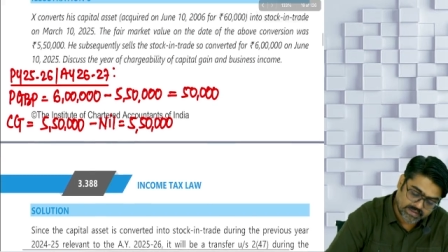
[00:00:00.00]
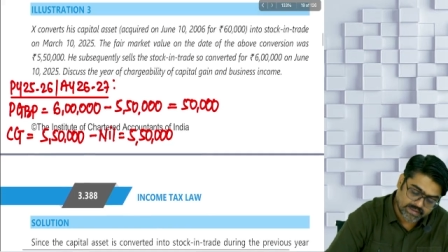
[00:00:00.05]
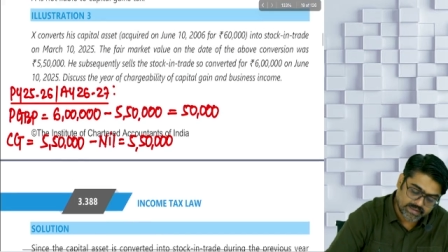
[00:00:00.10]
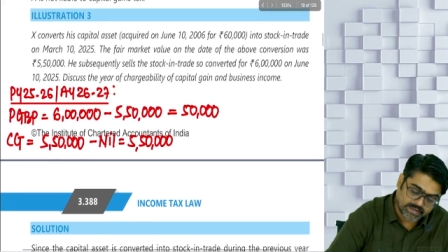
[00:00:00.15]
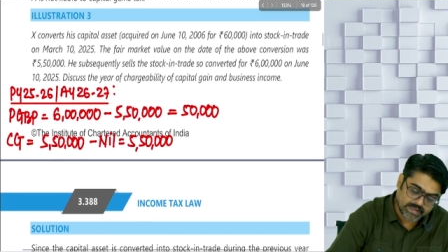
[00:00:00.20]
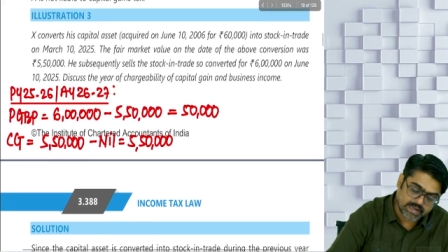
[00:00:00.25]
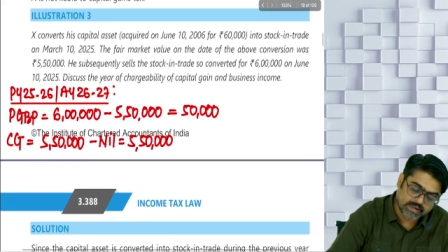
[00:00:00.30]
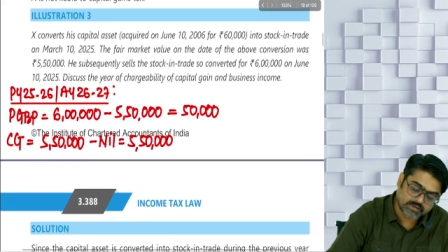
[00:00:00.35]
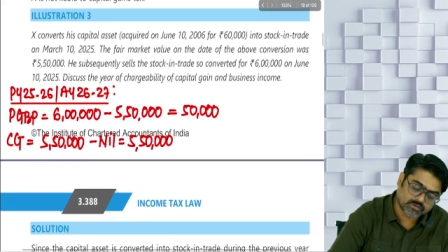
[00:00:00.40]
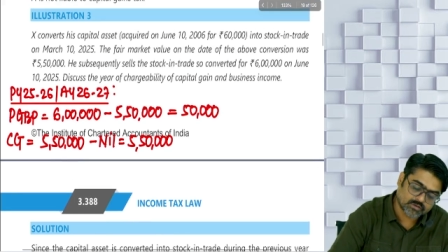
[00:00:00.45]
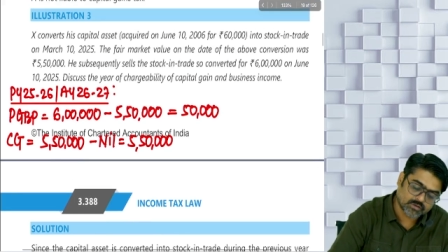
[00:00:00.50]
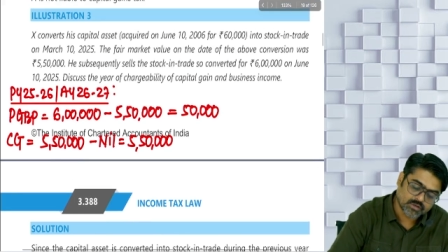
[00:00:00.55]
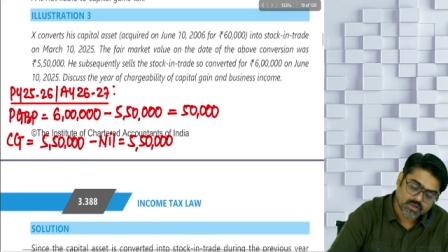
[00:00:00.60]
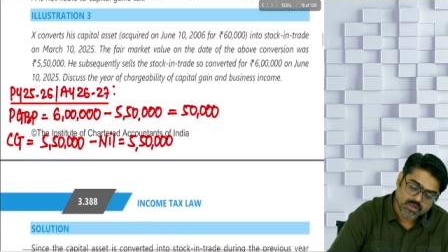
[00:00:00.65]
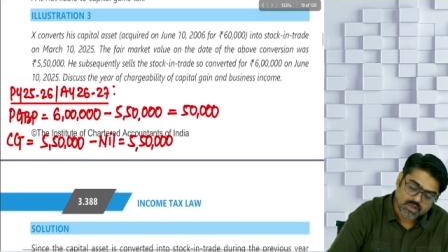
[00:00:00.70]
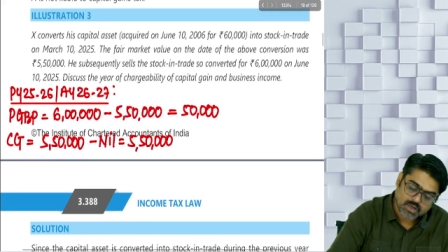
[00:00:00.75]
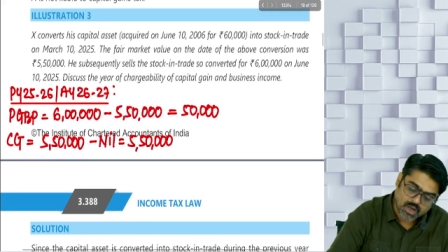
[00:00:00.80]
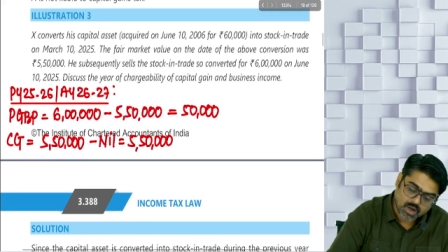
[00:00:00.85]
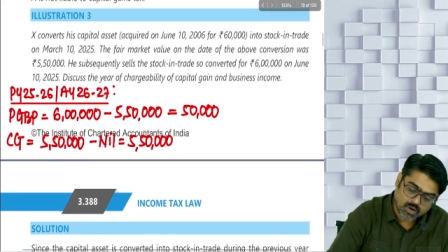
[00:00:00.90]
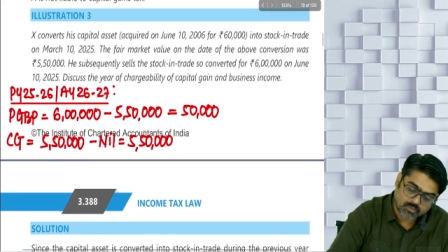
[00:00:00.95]
Yes.
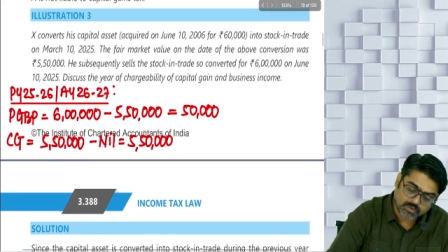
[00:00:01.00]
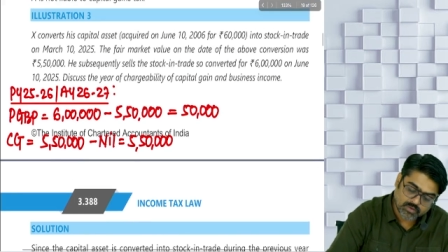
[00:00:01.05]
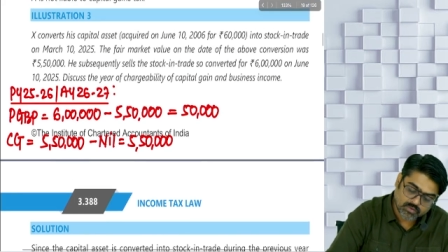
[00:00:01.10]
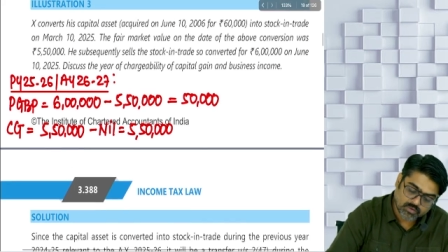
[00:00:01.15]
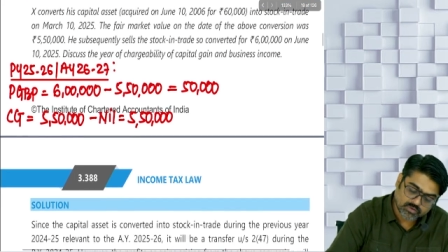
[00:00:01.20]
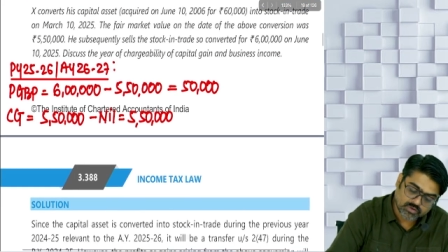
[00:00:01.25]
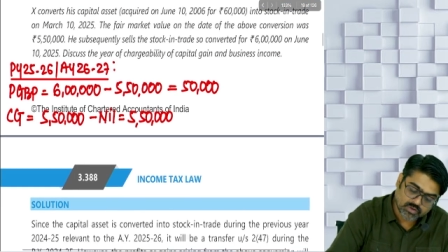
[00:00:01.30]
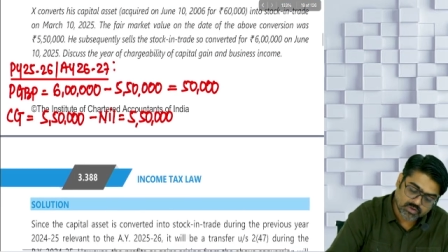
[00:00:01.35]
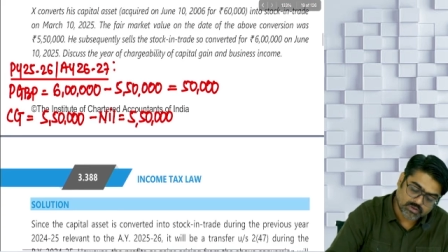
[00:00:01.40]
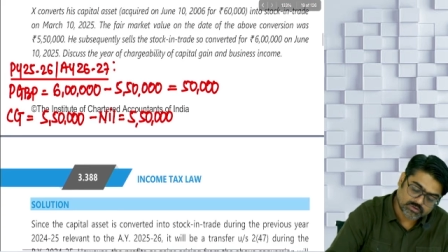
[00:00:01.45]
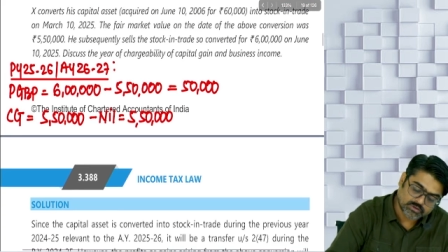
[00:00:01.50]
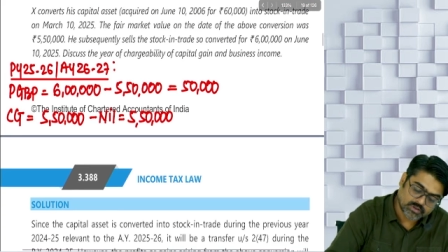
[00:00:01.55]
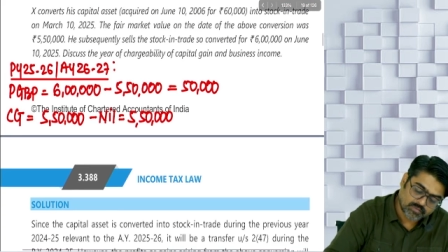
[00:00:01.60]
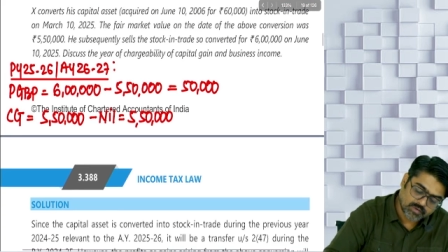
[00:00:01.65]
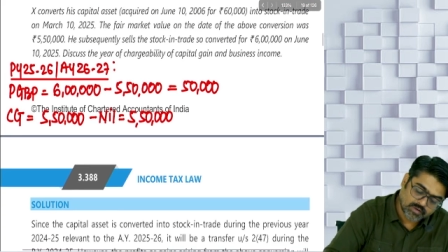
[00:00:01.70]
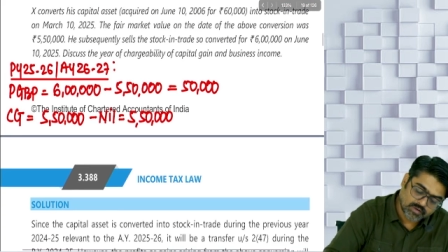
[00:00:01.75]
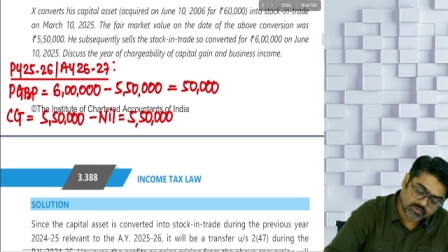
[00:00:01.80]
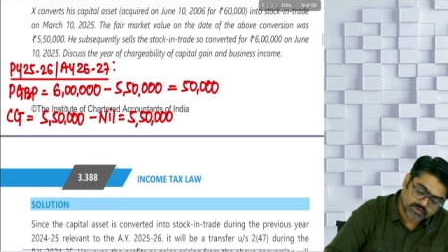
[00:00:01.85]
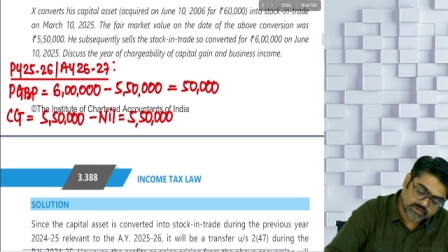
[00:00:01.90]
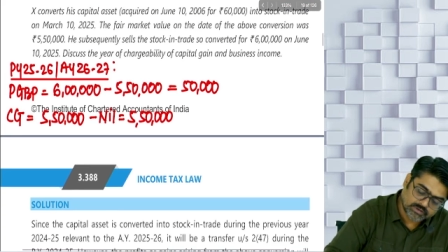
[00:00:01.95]
How much was the cost of
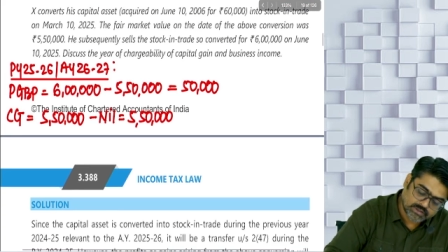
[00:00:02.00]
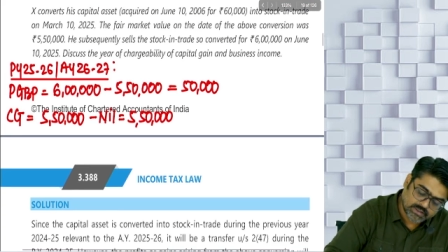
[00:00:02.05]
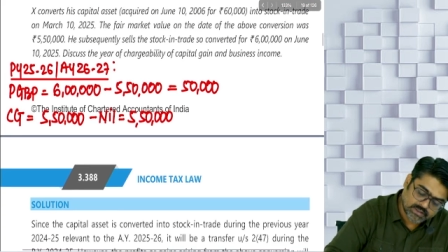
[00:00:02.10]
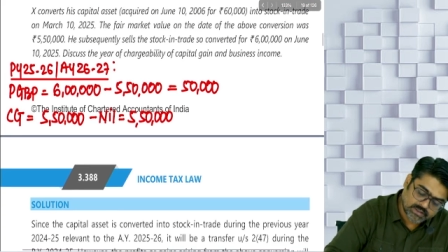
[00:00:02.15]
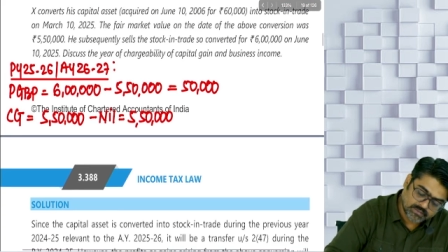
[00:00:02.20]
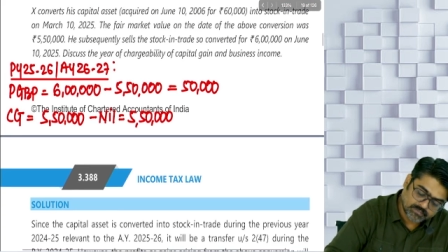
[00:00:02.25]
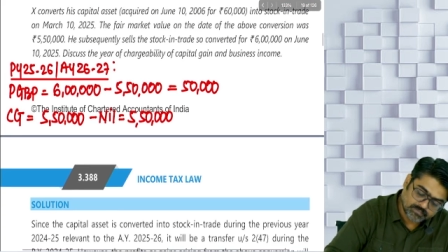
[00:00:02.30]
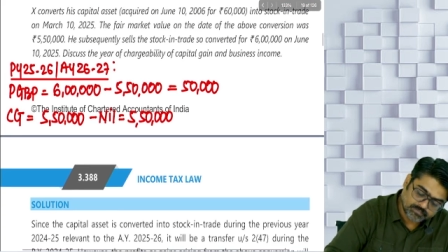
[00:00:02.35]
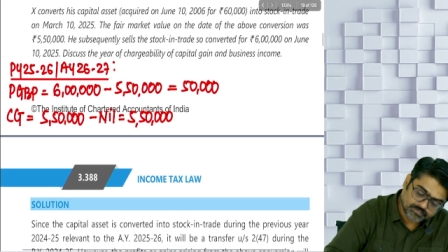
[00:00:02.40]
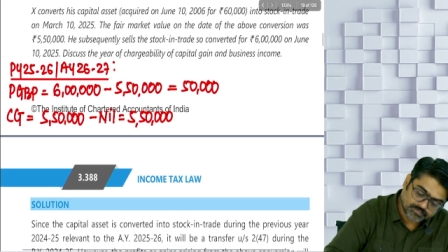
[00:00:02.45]
acquisition?